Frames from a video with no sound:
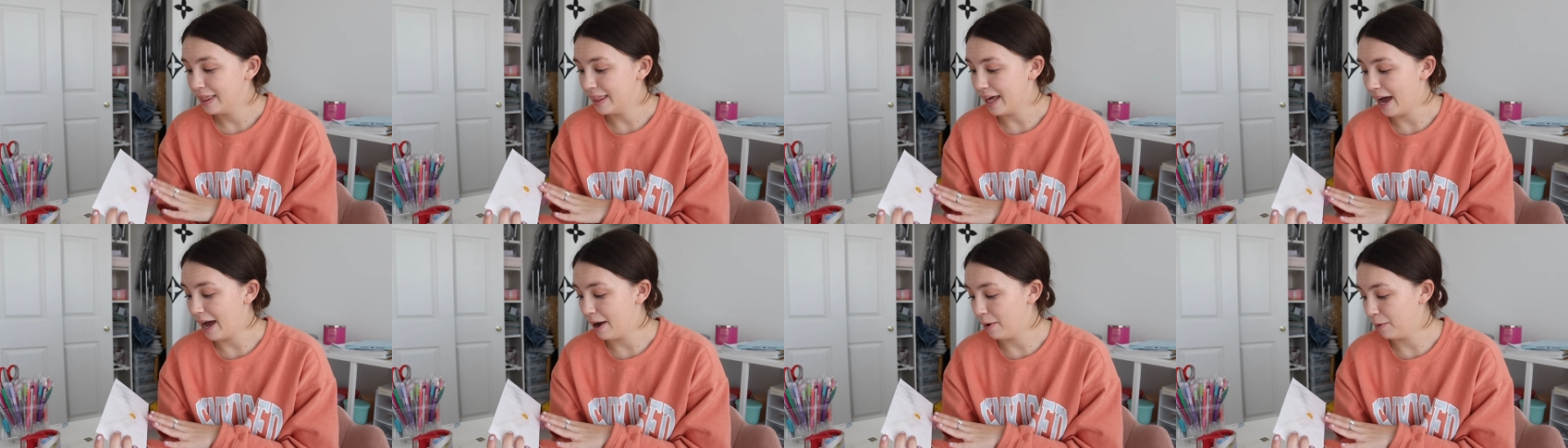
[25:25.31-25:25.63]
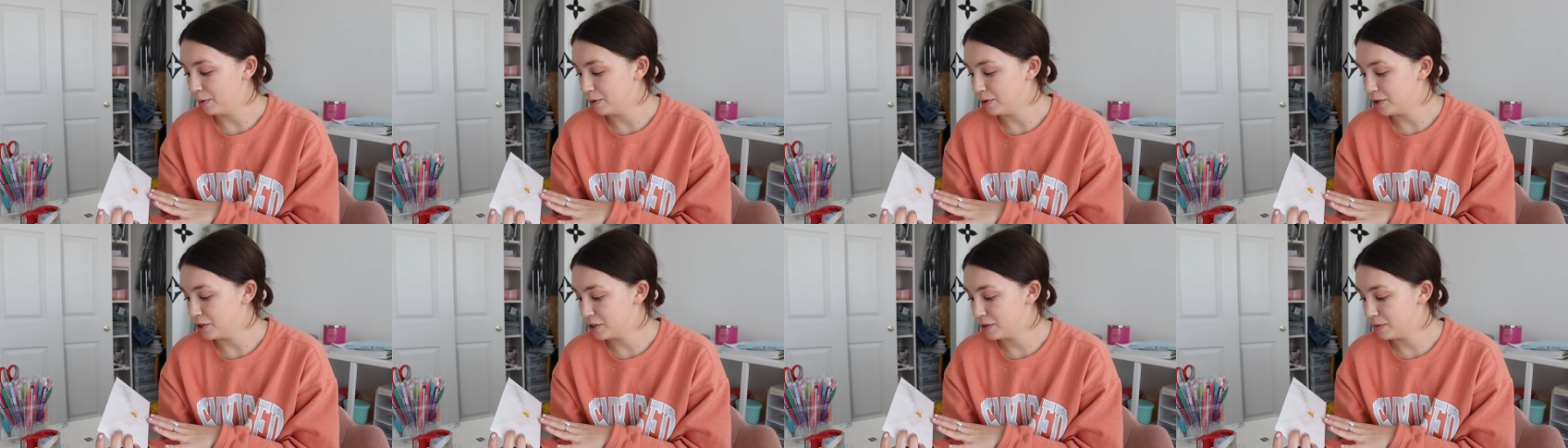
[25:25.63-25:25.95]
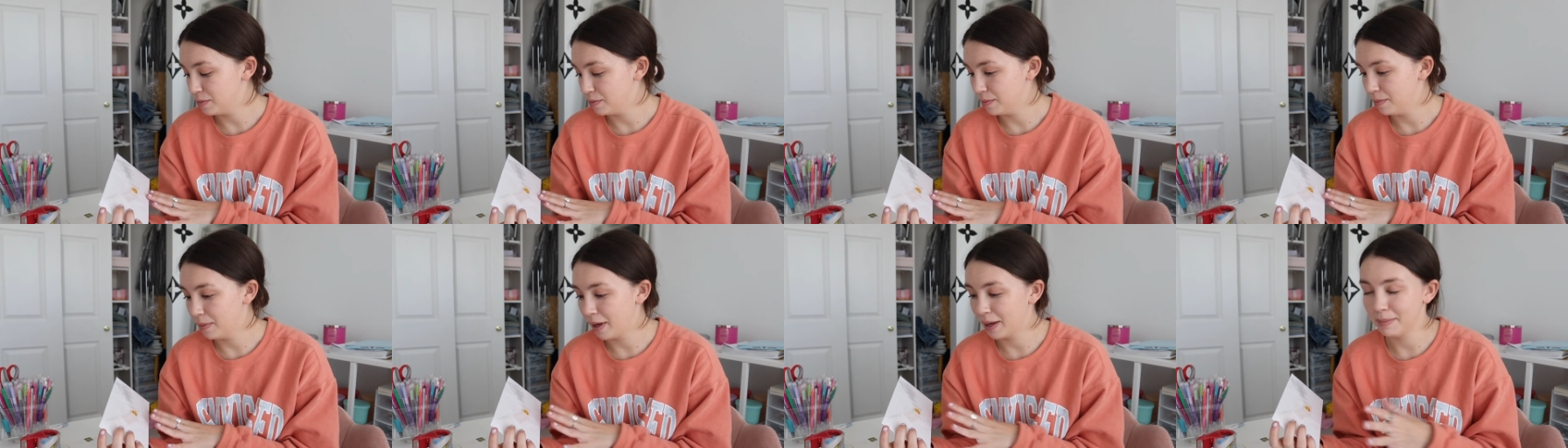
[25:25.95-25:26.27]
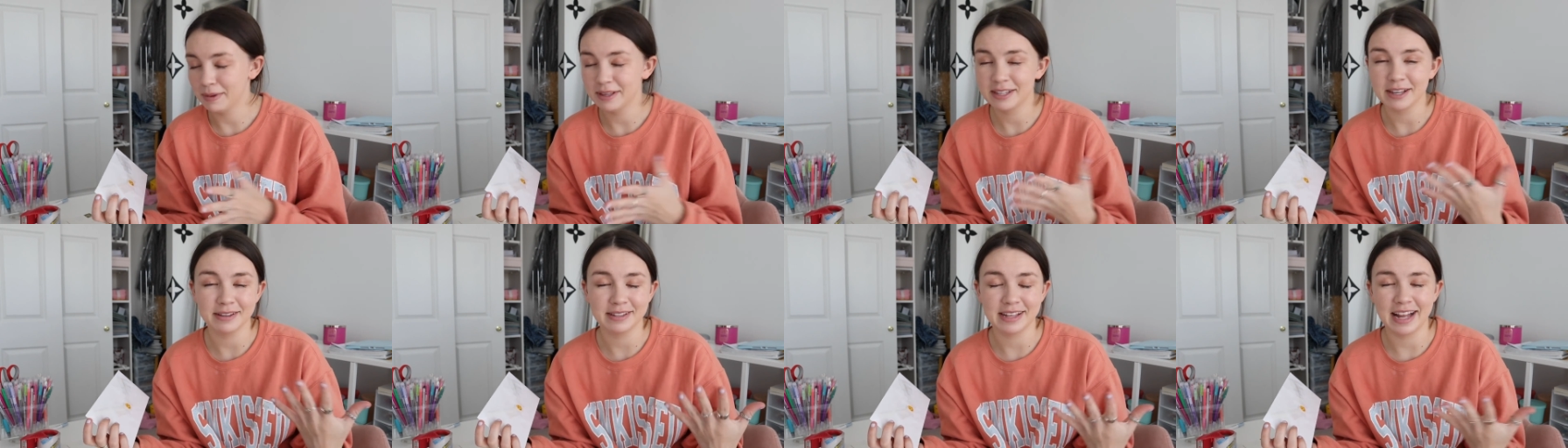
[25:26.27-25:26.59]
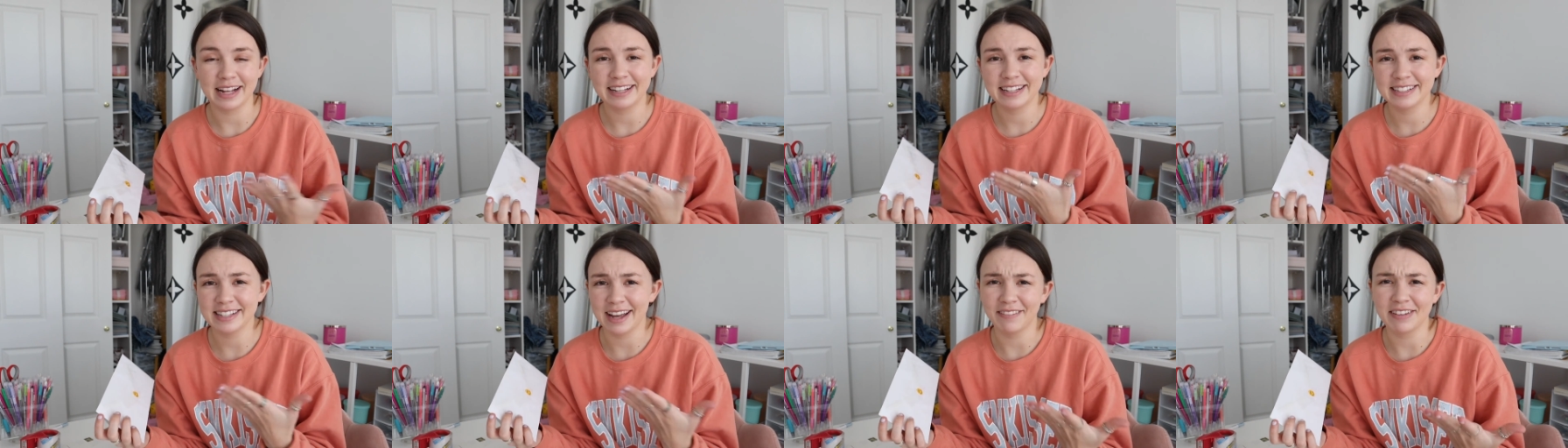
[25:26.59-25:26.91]
that would just make me so
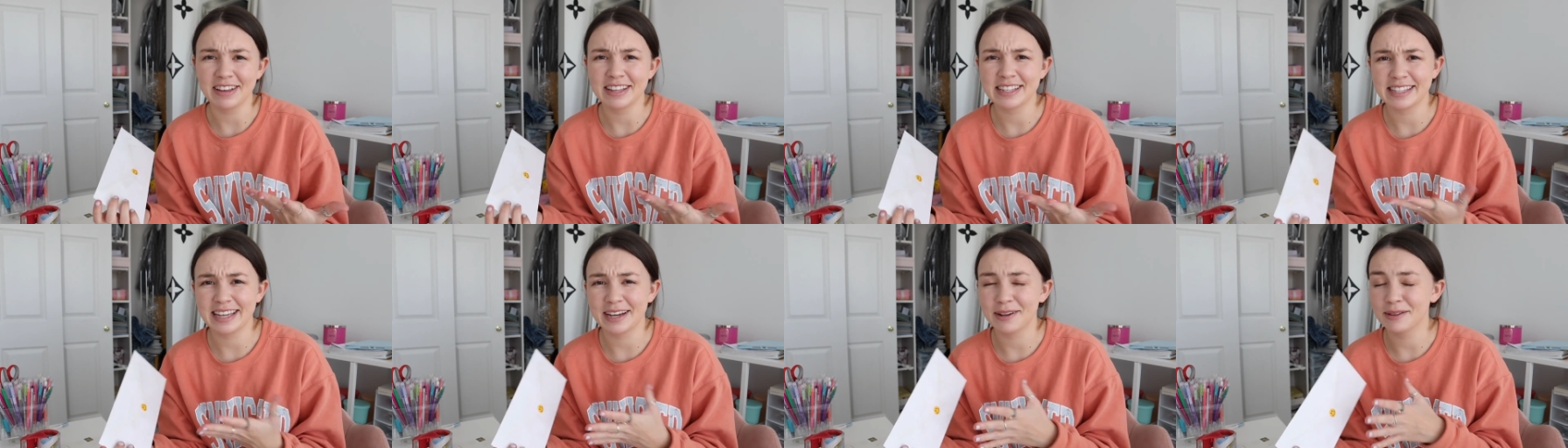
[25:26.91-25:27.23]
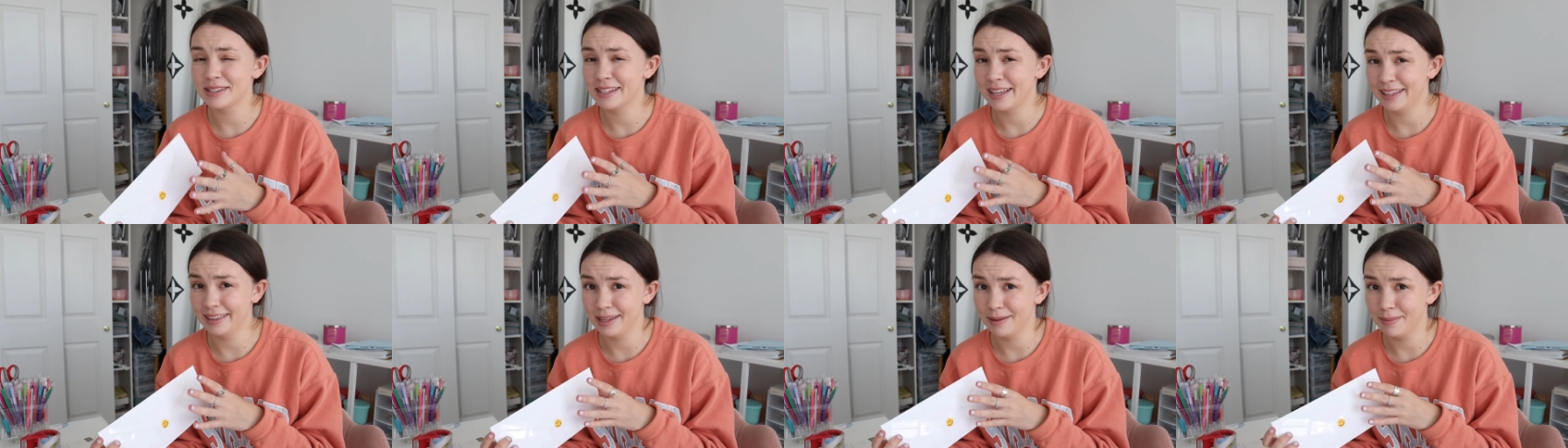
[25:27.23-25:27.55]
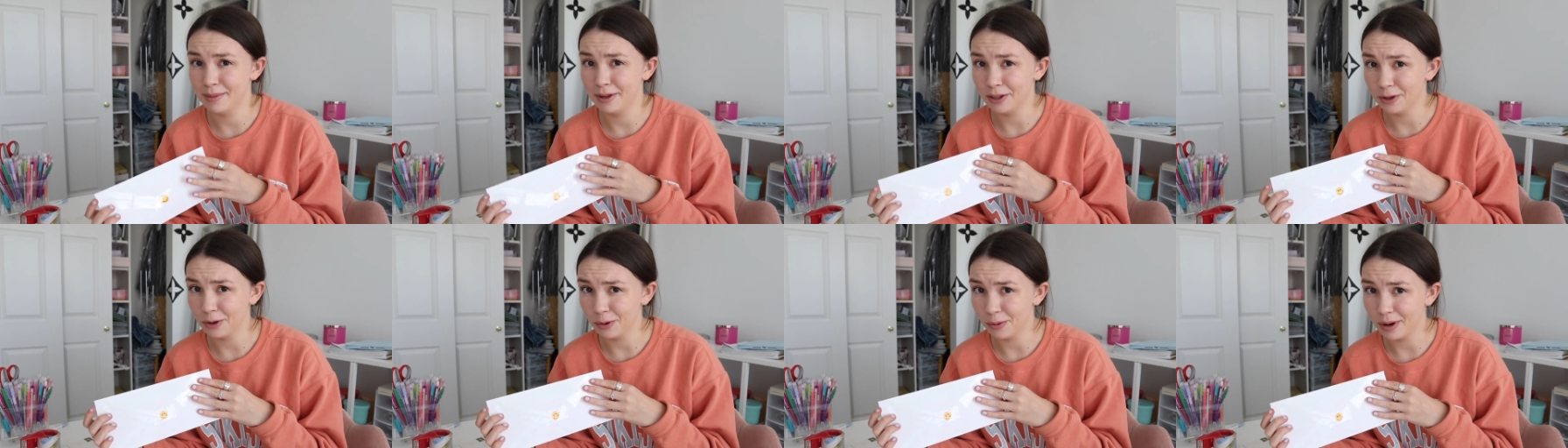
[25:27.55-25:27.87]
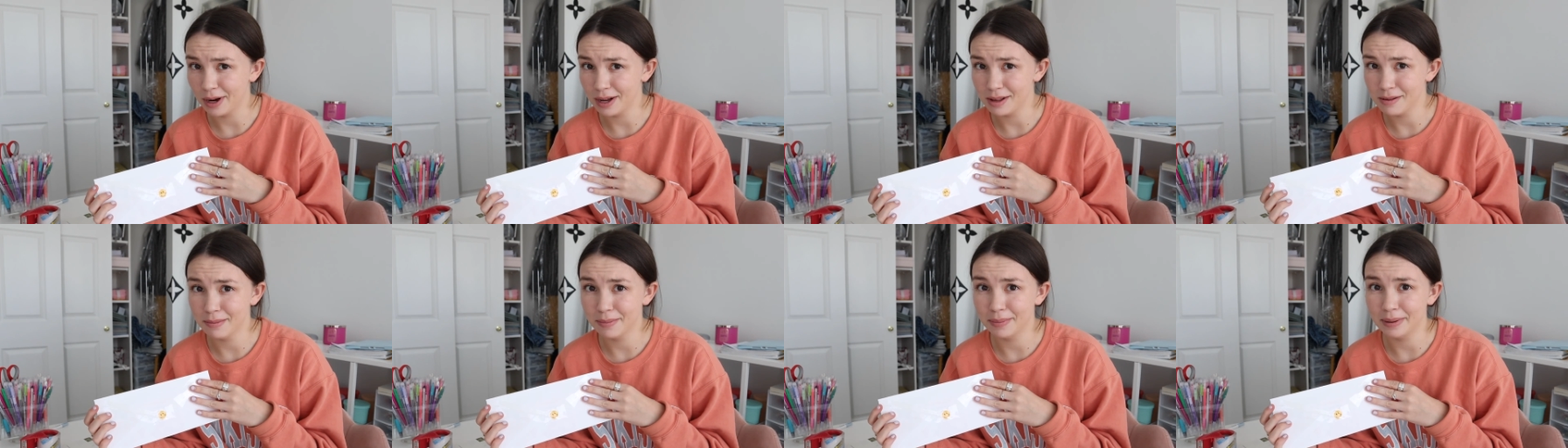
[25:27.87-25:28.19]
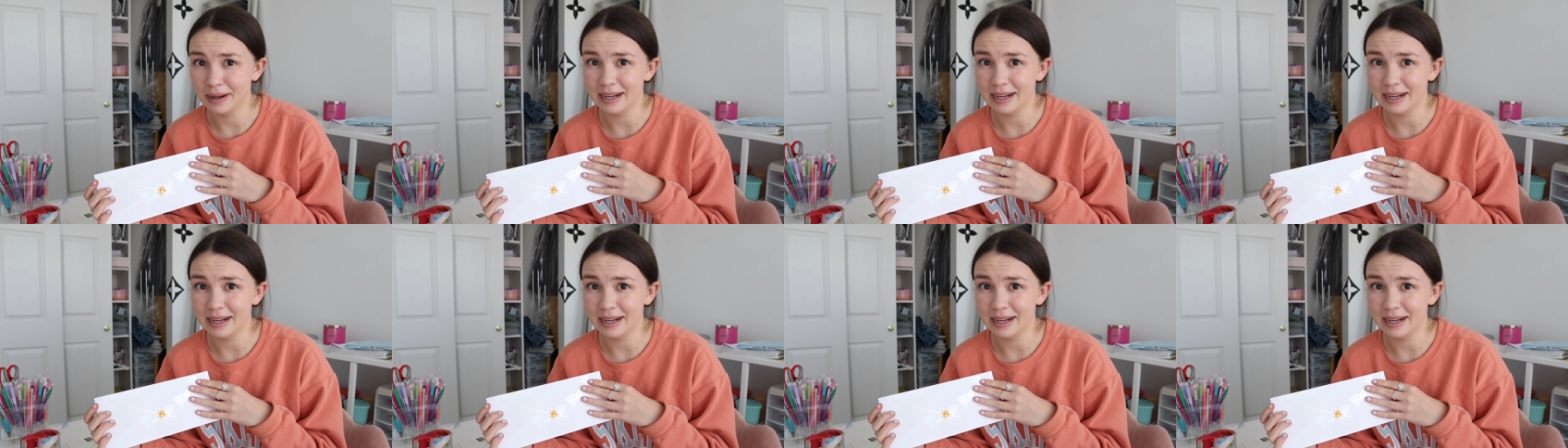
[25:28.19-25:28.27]
sad because obviously I would send them a new one,